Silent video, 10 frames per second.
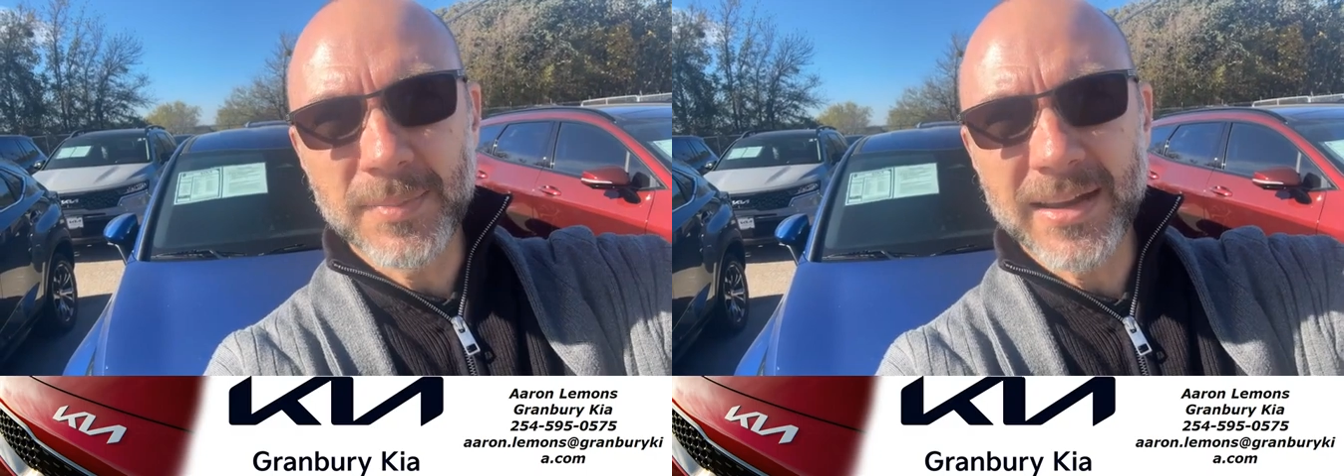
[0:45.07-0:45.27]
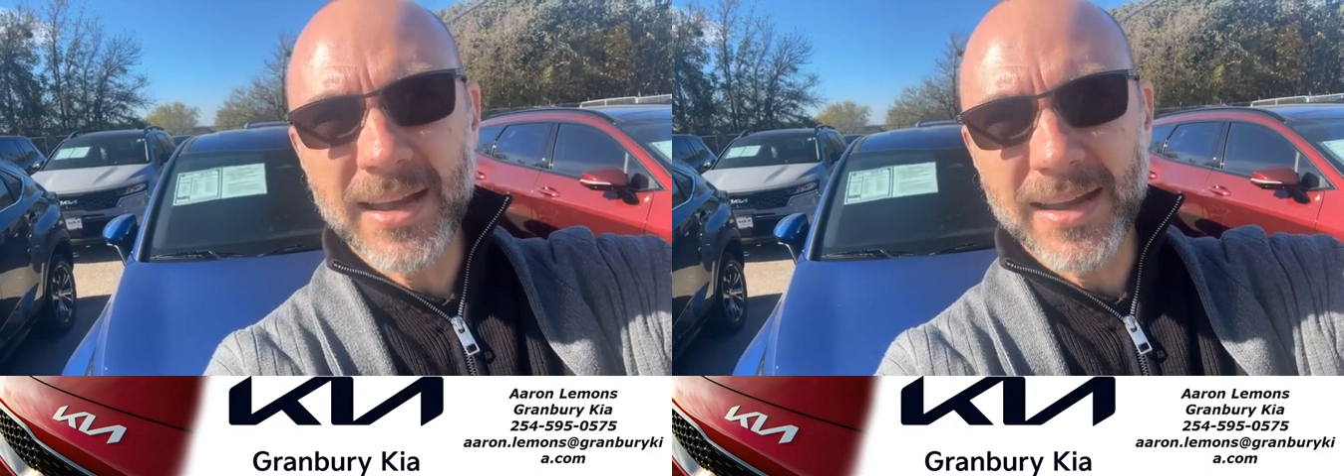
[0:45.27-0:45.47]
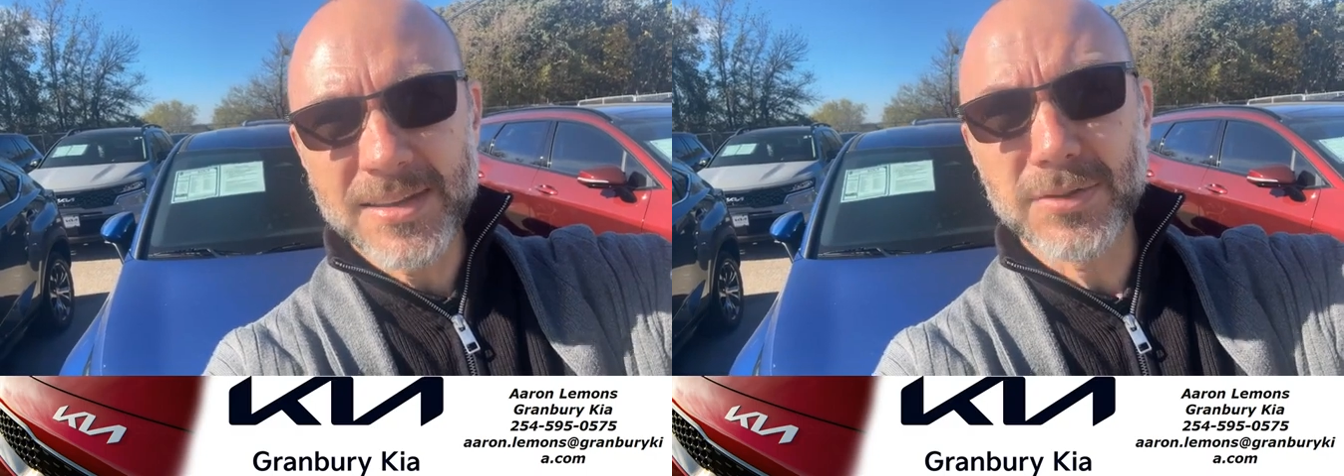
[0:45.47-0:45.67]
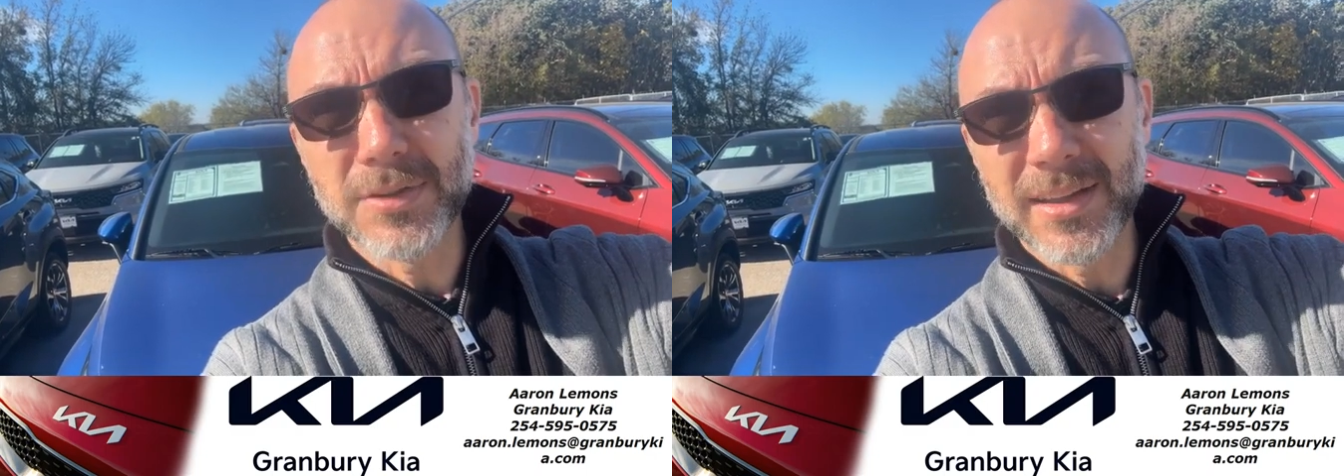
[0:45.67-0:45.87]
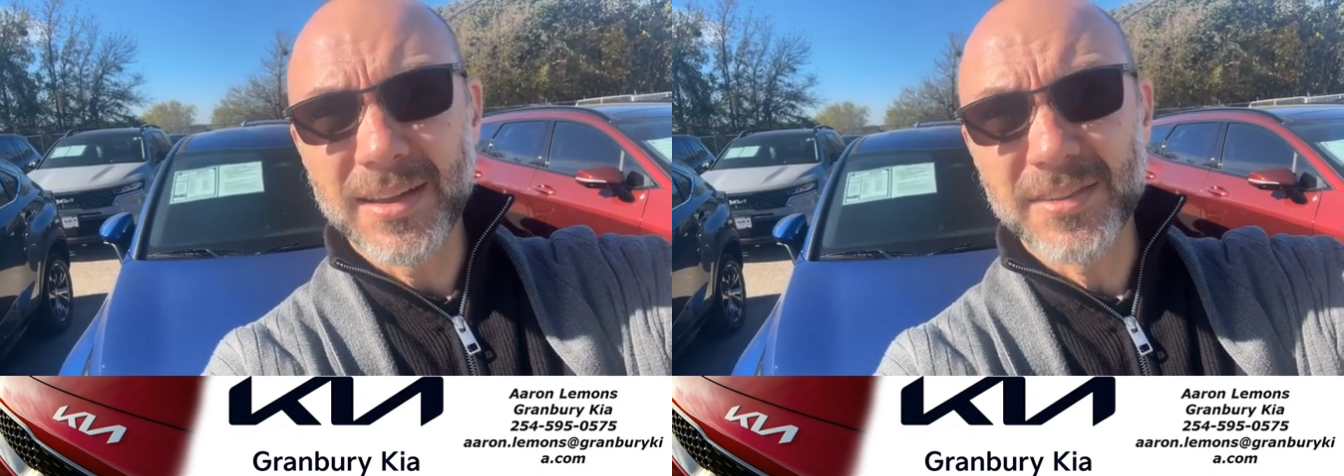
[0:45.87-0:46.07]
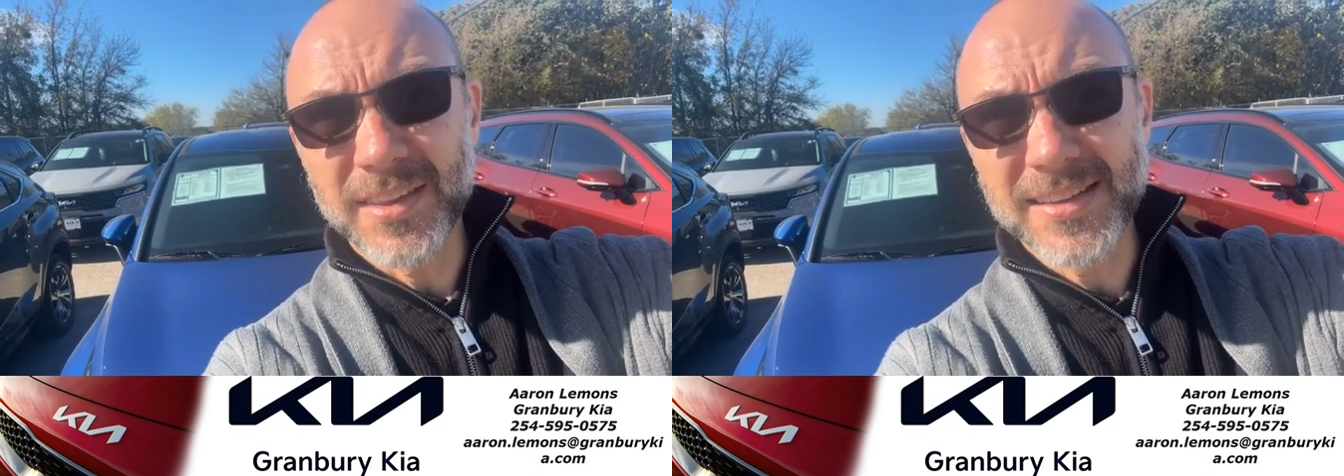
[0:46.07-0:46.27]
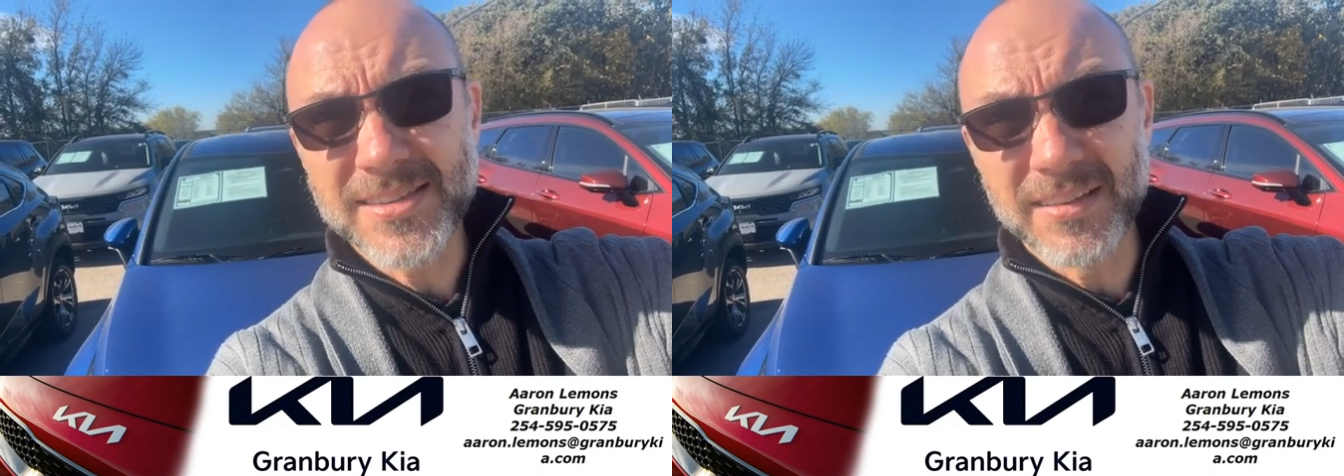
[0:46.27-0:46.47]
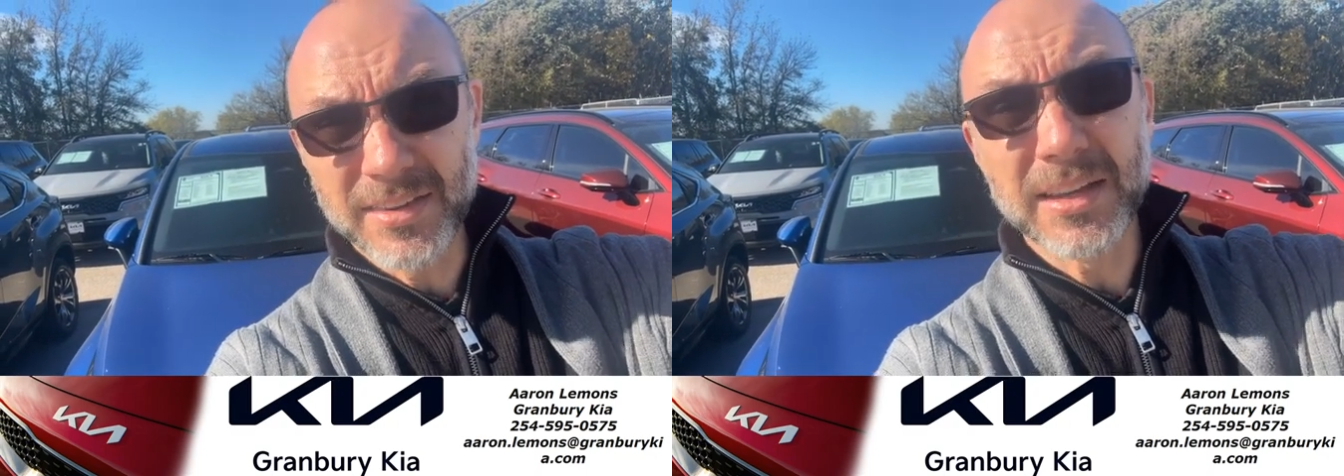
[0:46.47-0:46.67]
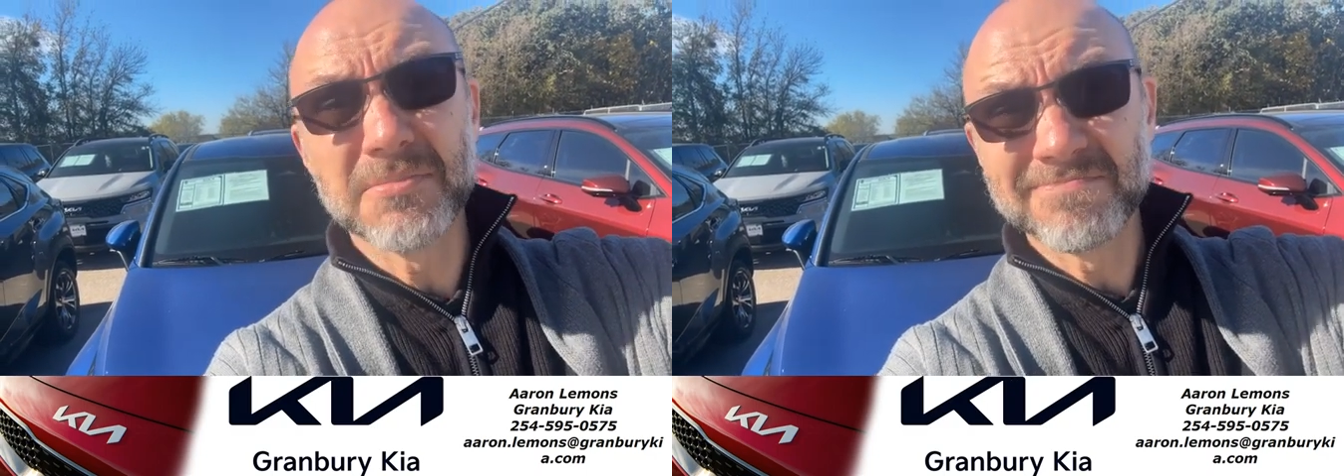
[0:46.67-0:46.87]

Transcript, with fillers: bean casserole after Thanksgiving.